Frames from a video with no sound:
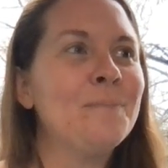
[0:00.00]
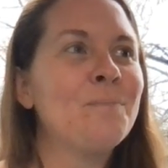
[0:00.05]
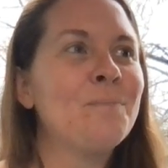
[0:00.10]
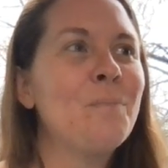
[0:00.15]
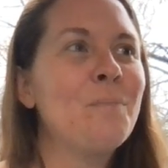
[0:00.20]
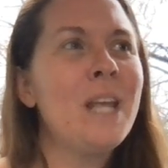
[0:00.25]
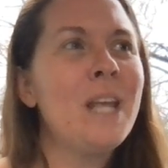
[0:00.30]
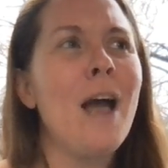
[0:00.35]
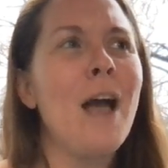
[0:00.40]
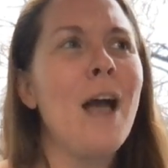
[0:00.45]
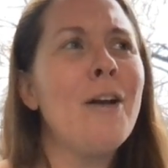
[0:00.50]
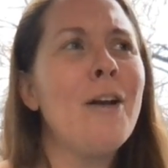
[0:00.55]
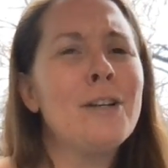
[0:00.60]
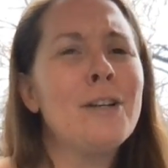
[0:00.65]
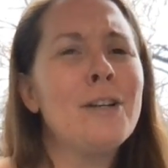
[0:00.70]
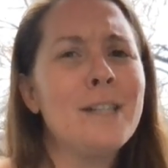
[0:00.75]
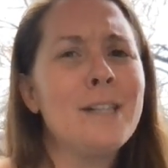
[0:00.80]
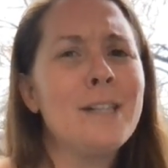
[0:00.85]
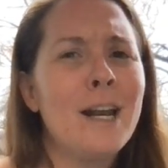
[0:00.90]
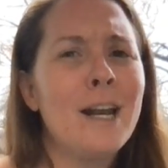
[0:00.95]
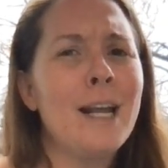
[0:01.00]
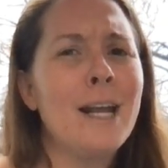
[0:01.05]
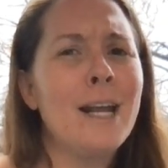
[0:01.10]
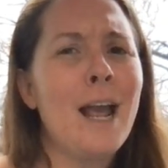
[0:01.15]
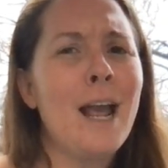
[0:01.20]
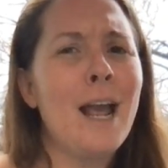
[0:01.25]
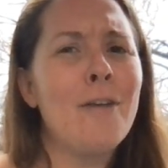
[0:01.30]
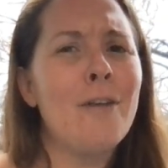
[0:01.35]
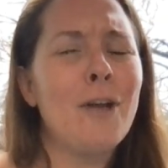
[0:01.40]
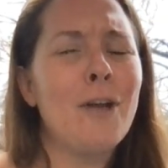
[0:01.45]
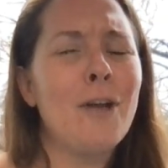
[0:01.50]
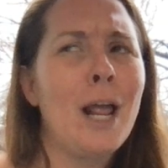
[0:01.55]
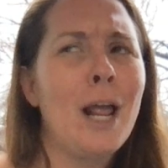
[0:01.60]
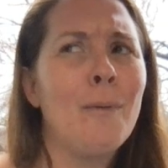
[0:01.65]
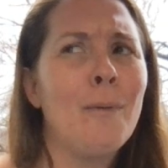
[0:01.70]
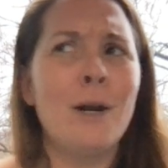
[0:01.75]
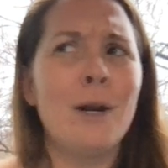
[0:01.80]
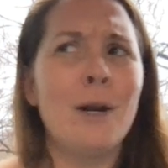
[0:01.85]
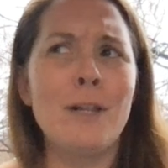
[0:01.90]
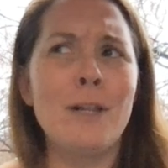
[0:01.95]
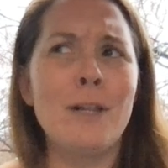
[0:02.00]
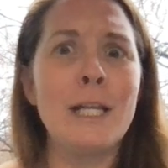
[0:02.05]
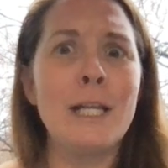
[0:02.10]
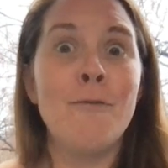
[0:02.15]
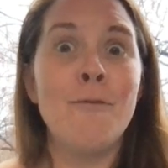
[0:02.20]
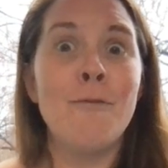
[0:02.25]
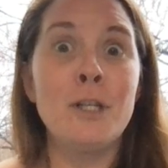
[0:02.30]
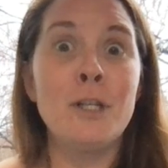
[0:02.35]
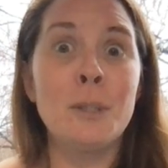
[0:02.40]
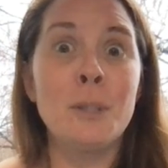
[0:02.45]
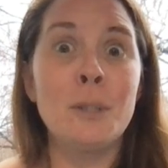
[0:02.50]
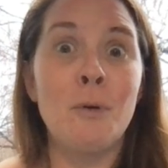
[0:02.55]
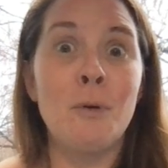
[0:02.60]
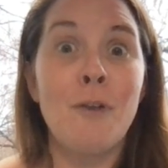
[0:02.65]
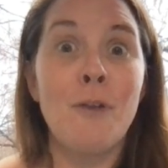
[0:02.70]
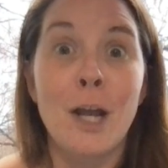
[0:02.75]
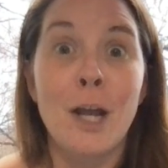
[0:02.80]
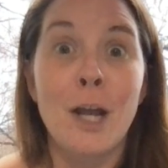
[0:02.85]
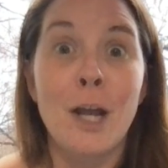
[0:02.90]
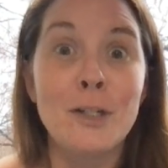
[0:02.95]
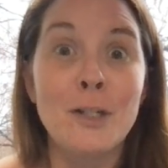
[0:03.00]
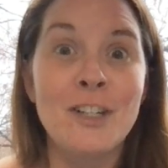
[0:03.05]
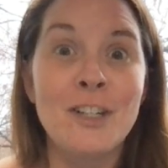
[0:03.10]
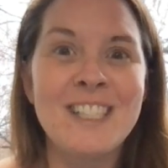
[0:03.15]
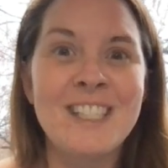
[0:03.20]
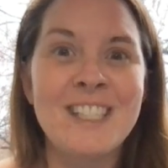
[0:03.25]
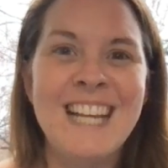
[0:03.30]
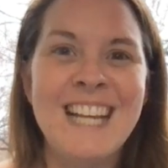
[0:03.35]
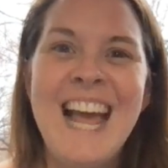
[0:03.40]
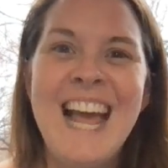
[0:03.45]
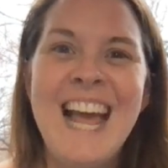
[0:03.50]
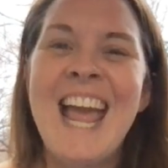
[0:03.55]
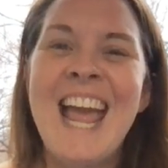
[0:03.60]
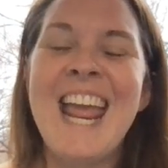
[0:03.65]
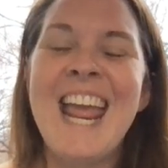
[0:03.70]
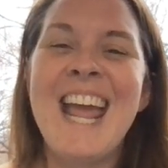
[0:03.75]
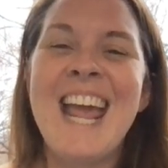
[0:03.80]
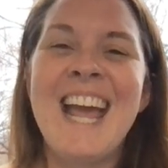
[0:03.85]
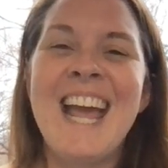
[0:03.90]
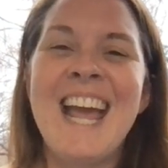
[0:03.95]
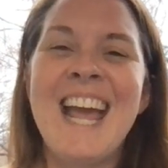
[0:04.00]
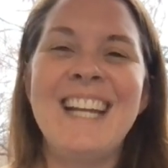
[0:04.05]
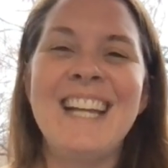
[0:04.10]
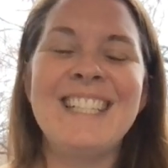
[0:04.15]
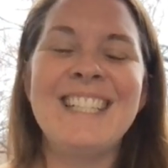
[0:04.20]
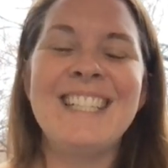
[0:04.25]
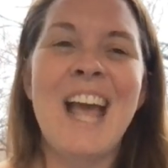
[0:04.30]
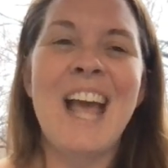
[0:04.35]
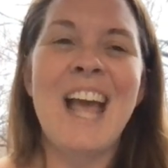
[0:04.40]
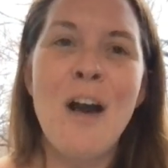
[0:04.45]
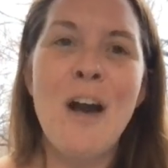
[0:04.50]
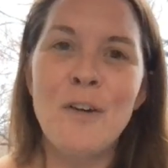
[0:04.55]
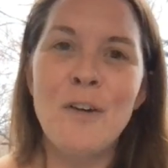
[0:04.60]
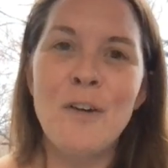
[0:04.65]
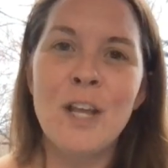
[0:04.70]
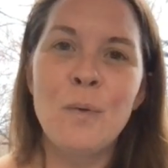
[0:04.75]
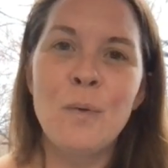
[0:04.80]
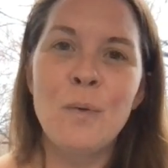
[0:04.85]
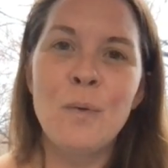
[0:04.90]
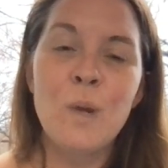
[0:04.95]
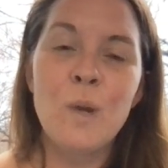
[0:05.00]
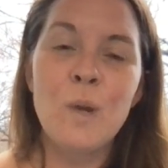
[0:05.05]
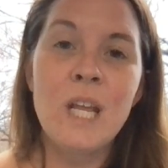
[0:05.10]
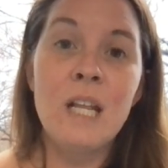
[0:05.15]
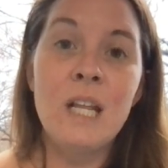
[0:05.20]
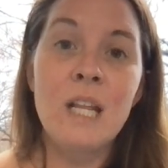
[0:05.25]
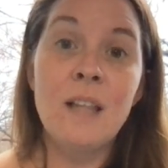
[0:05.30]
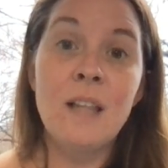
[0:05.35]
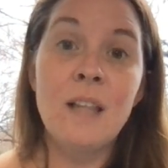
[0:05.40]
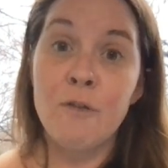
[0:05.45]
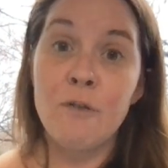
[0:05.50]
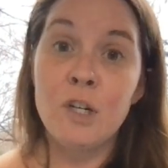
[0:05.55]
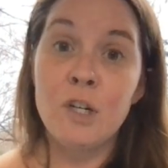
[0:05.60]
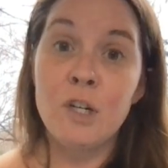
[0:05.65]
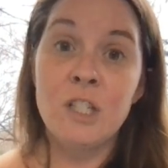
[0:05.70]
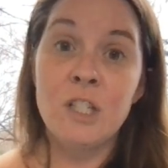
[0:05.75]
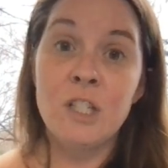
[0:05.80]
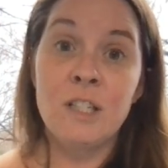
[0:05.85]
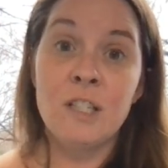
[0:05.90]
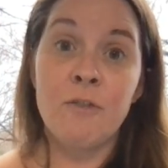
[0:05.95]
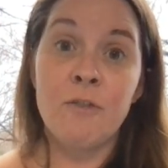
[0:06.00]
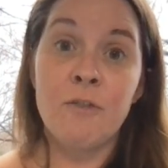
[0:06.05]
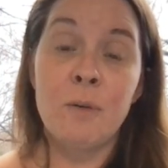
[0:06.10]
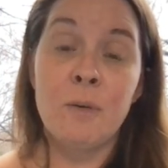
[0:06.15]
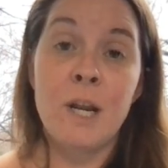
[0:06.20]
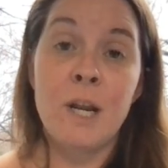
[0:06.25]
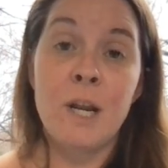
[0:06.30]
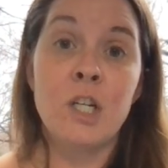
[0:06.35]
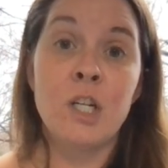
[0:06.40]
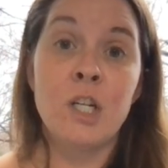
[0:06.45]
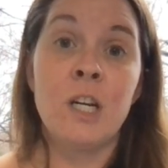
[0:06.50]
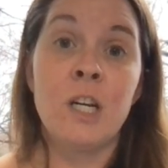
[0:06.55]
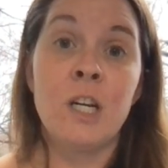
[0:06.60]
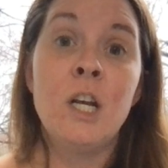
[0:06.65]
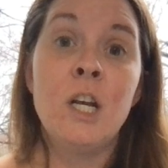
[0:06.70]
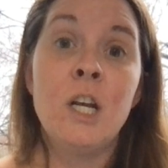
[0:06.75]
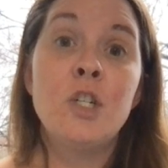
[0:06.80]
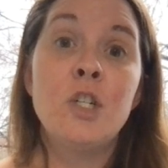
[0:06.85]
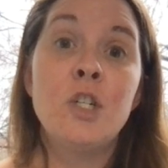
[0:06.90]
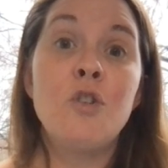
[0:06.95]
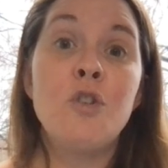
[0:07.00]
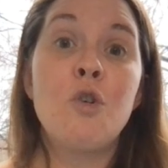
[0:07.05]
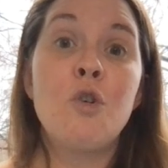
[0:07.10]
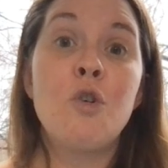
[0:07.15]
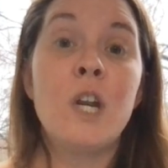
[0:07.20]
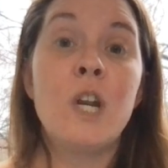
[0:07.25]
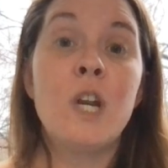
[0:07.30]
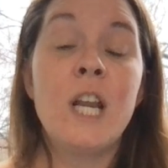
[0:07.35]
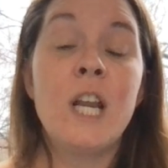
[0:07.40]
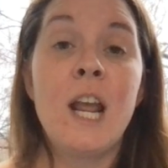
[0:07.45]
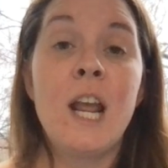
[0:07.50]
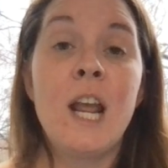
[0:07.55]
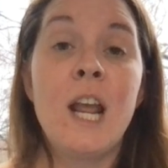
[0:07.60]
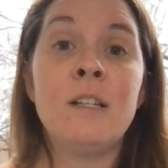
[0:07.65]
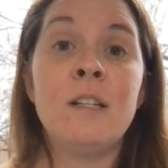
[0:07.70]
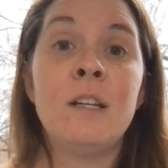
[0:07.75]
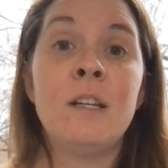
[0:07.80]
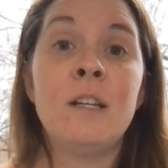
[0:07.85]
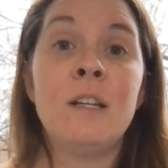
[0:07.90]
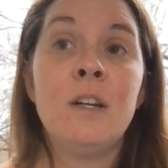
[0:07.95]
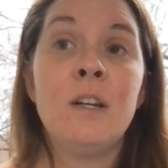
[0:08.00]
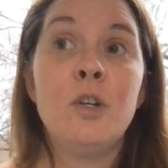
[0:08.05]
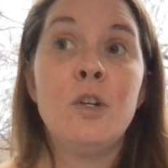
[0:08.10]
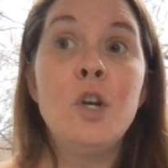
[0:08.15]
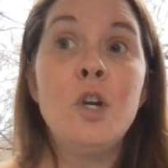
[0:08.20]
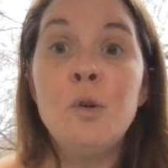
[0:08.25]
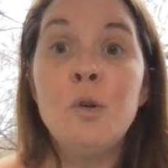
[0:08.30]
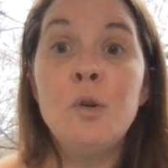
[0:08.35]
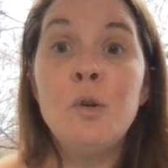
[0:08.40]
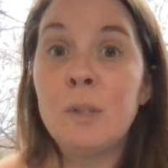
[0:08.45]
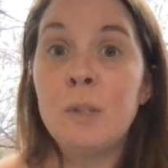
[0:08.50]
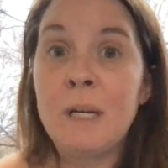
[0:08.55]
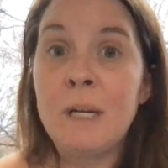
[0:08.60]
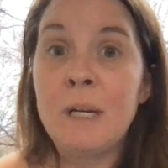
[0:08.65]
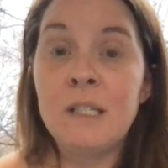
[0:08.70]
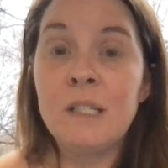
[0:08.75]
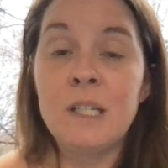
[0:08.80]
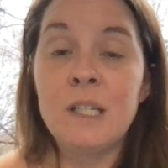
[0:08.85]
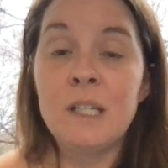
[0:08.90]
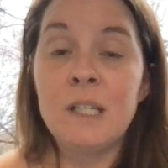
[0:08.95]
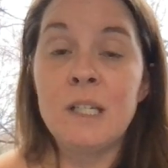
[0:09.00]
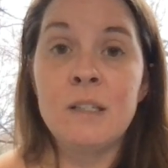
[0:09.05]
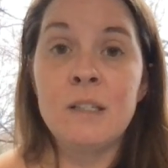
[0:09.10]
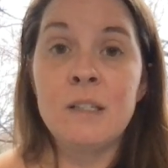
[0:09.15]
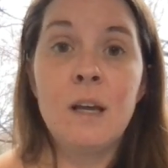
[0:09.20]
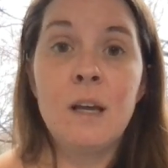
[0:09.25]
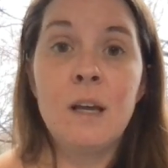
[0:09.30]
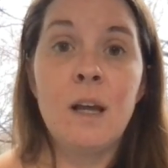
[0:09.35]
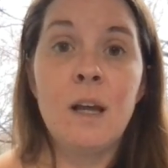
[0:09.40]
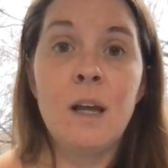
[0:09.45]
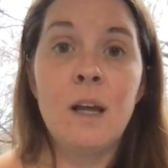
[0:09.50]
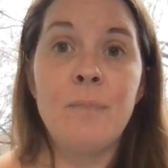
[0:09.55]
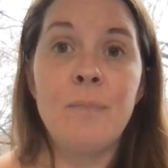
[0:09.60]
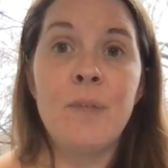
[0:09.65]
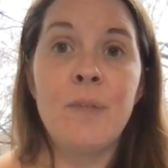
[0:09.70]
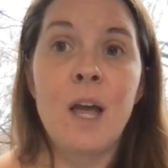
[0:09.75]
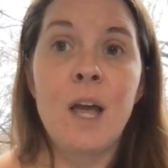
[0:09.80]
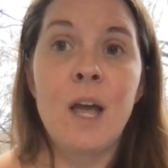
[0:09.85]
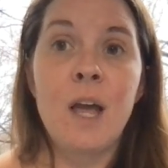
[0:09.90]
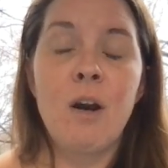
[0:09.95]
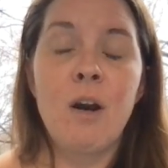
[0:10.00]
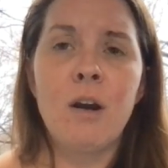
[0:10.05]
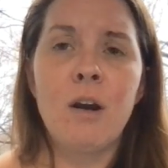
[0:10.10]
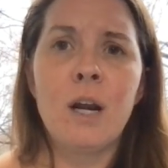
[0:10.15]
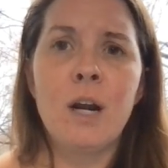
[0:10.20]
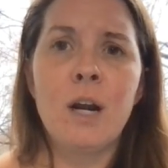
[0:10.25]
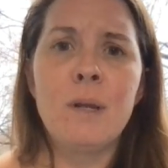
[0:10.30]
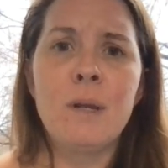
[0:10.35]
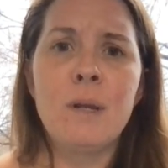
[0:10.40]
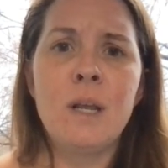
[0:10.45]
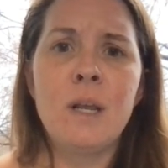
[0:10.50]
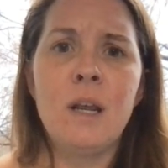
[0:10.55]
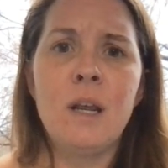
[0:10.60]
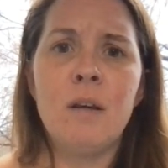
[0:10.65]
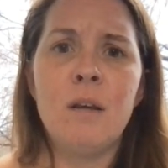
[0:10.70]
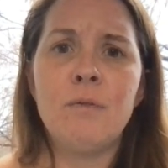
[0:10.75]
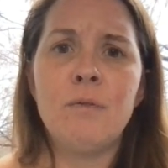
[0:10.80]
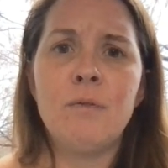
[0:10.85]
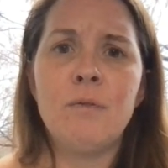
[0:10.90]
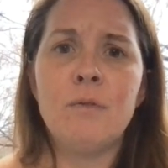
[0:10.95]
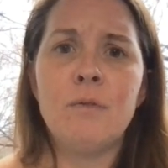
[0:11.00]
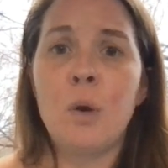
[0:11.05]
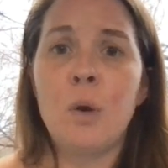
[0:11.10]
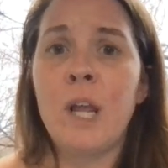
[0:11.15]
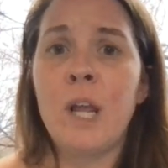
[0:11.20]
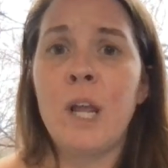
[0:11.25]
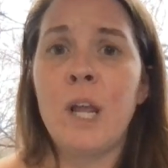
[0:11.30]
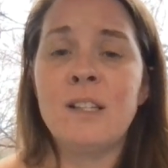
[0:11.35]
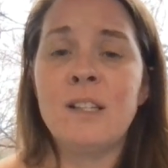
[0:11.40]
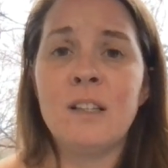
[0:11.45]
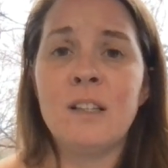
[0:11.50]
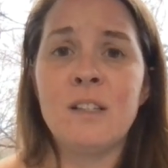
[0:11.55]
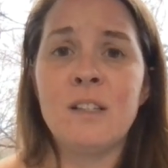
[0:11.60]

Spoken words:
But yeah, understanding kind of, okay, what are these invisible factors, and how can we leverage this information to create new species that are going to be showcasing the